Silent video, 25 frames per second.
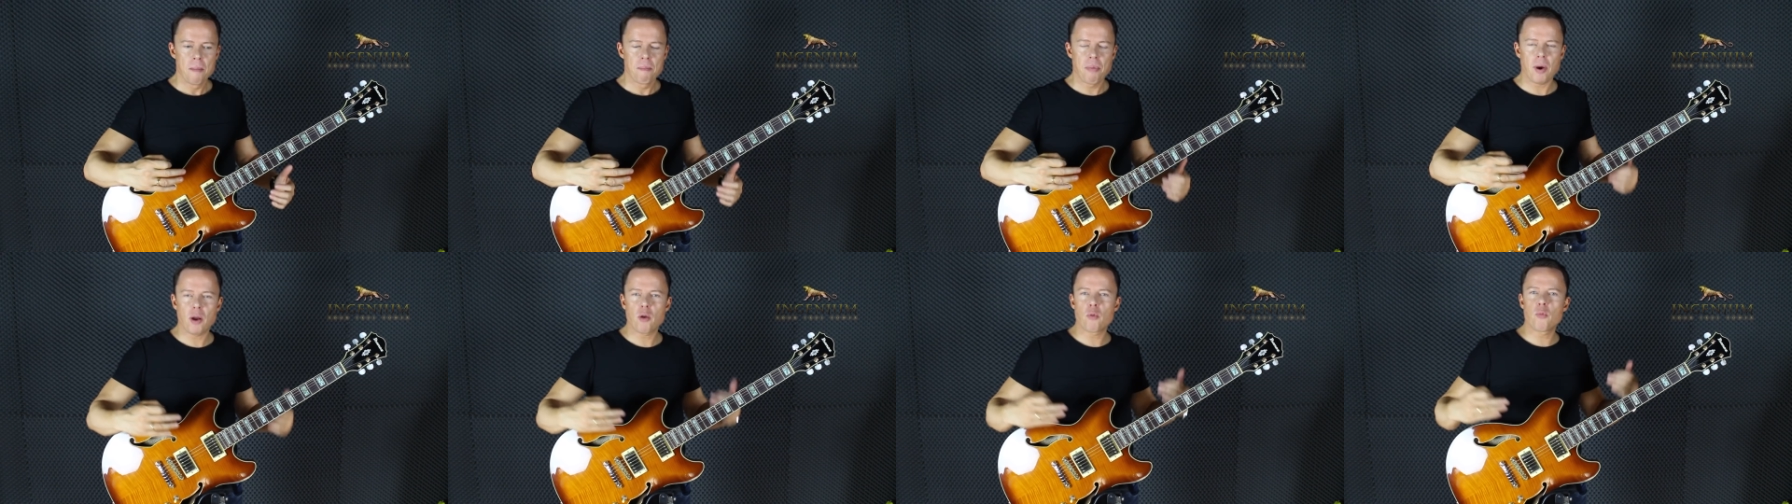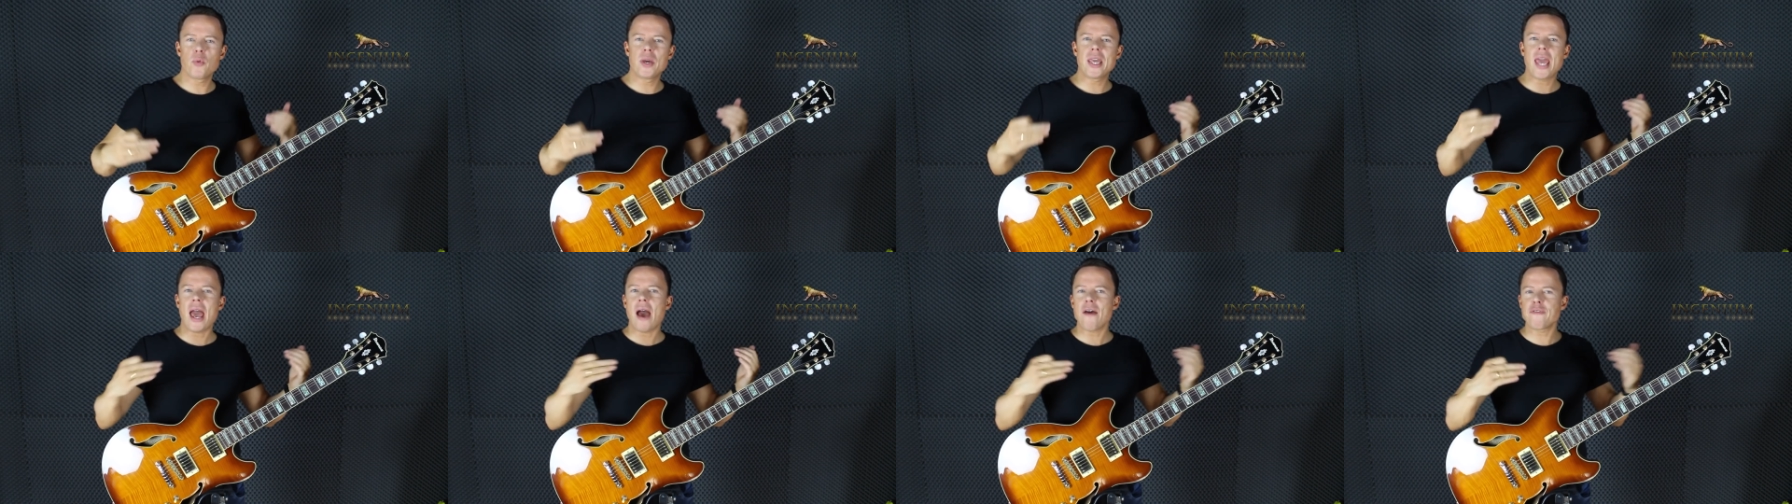But
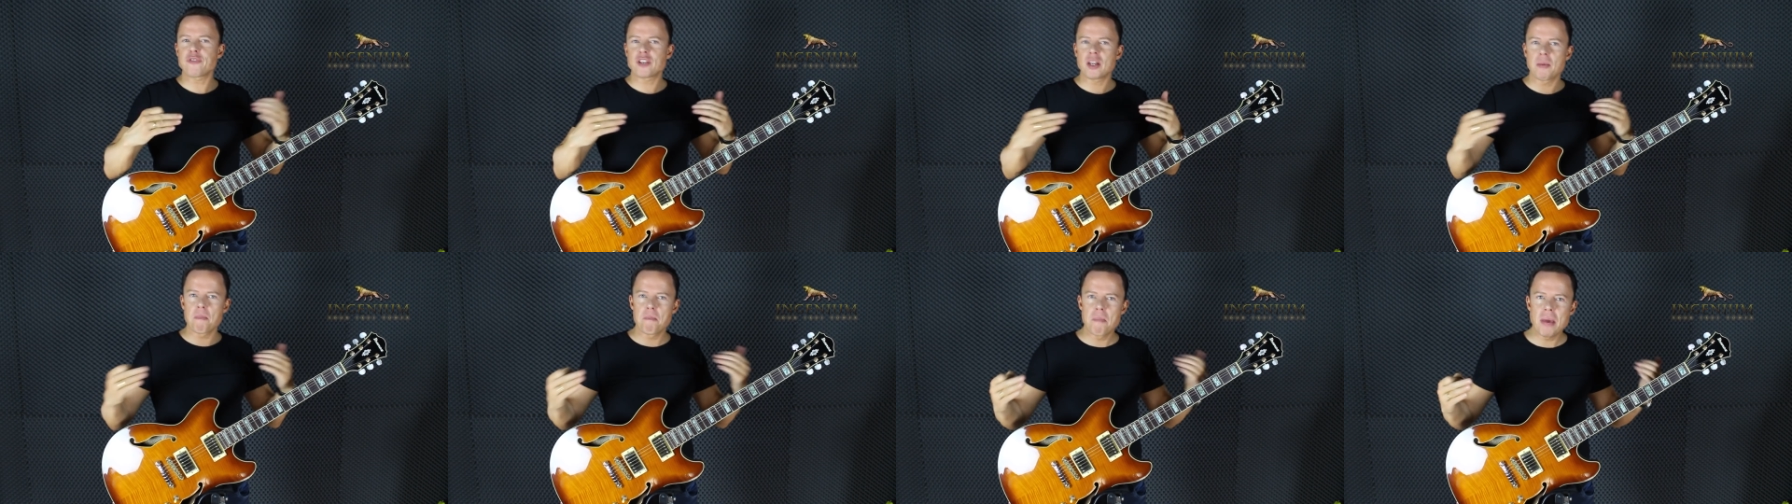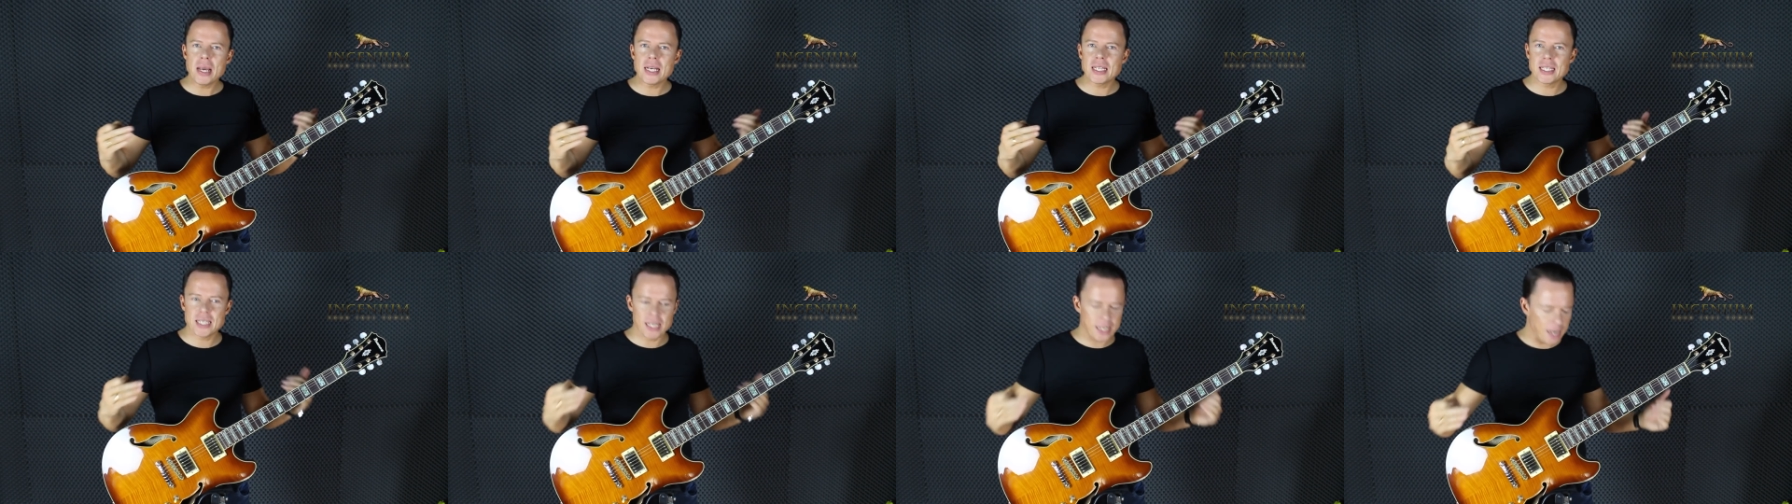we have to
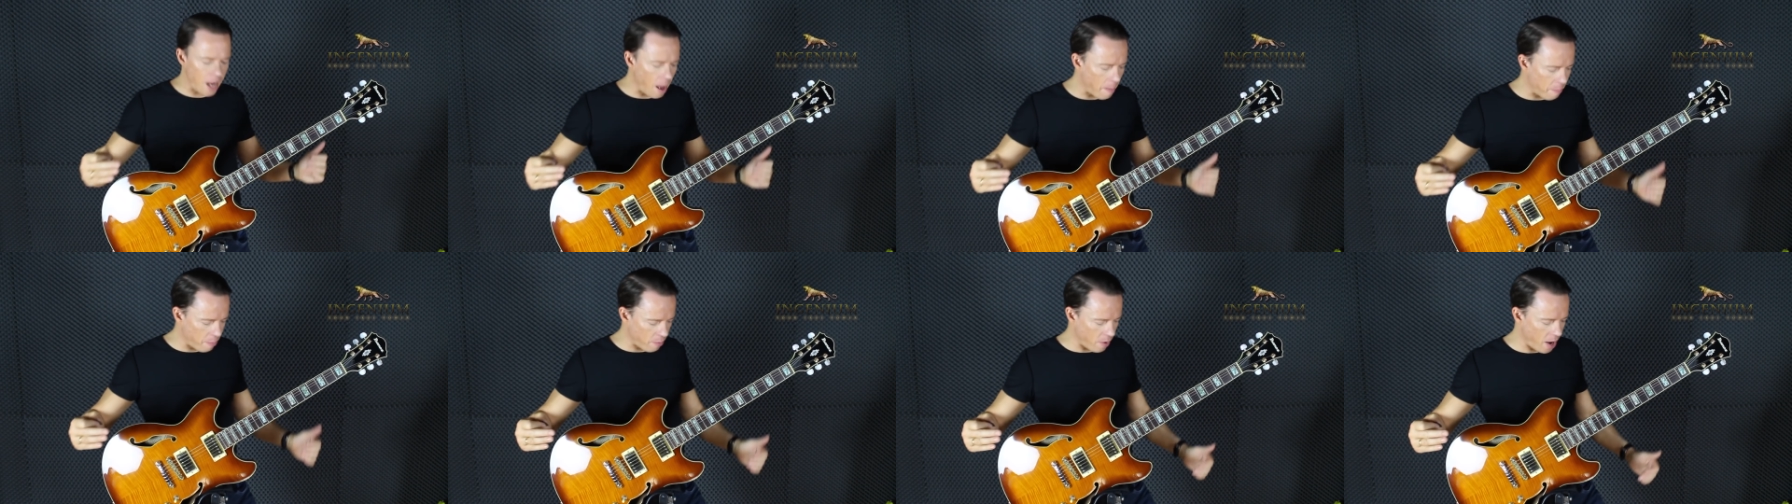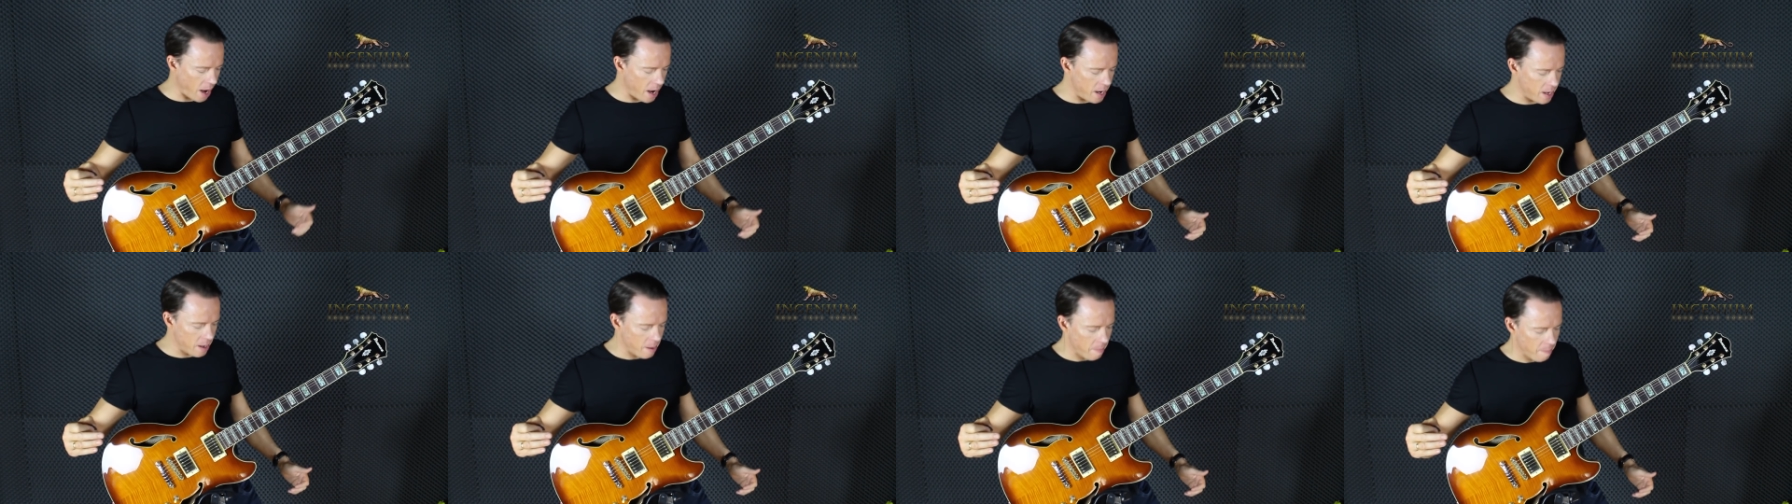mix it up,
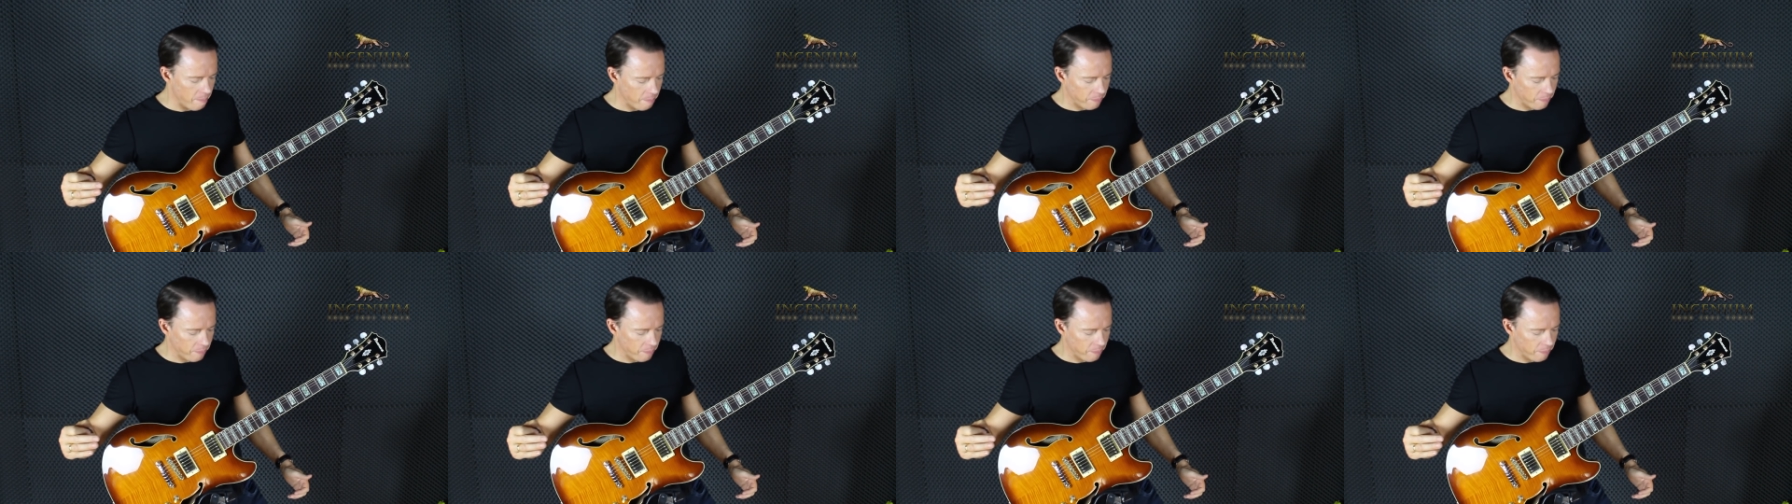right?